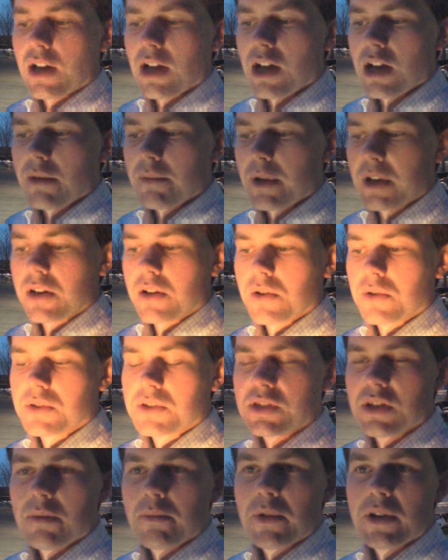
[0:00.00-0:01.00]
Um, I know
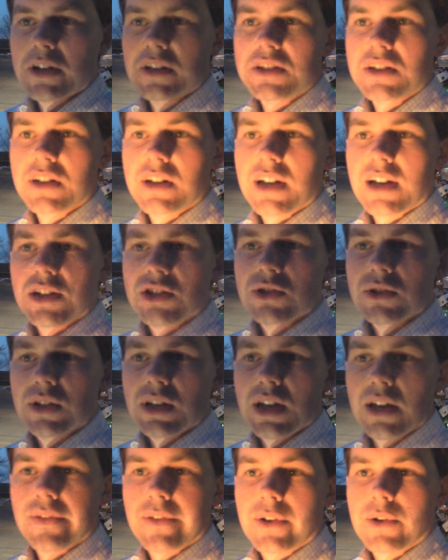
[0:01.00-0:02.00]
somebody did
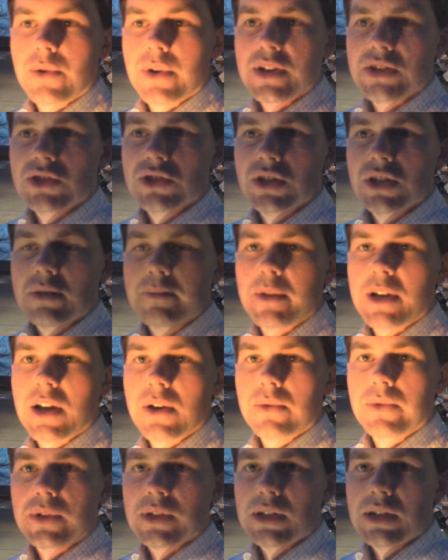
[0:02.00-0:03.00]
actually have a question
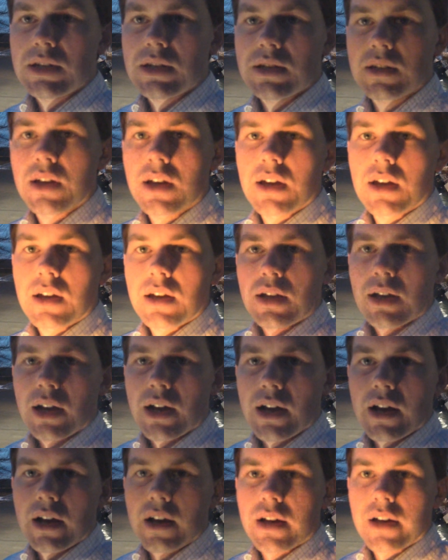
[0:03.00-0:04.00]
about the
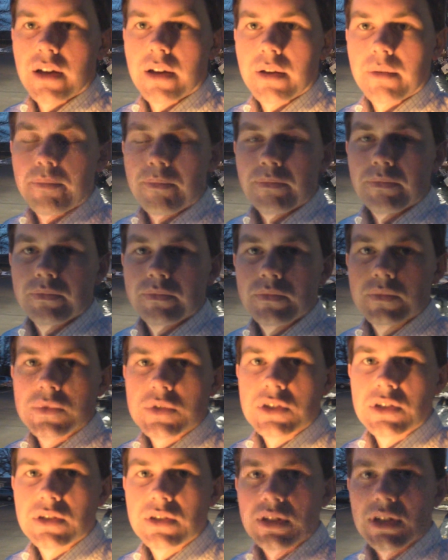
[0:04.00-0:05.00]
um,
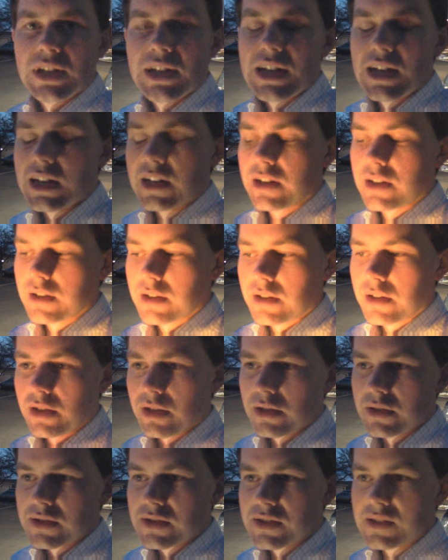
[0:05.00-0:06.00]
heated
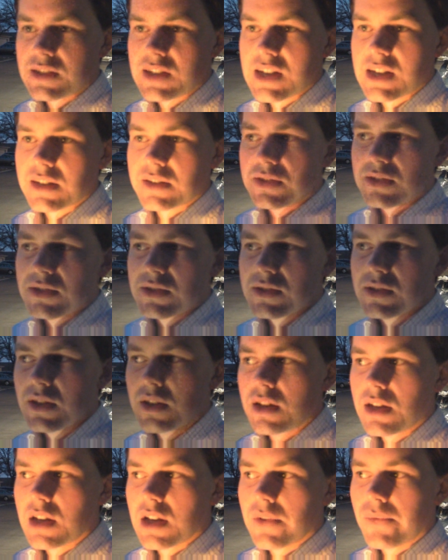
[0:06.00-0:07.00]
seats
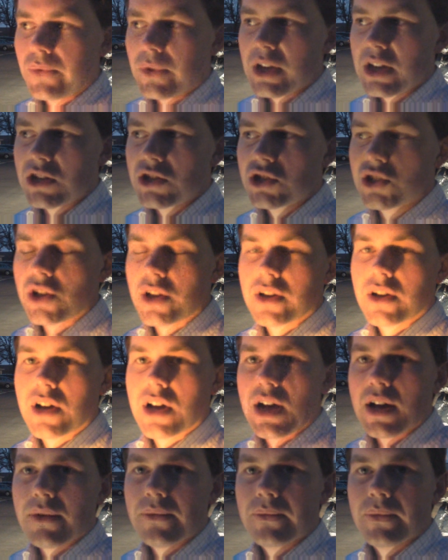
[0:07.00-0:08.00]
if they shut
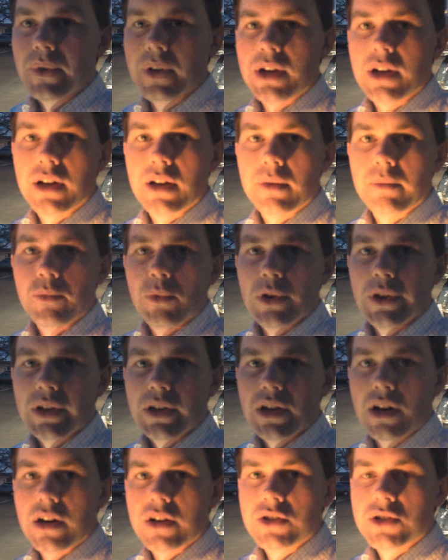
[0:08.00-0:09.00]
off um, when
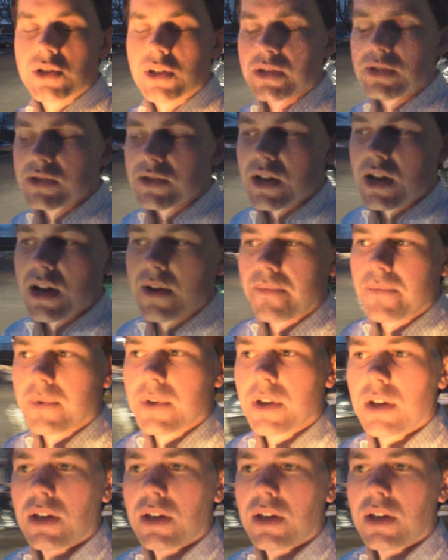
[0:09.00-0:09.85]
the car shuts off.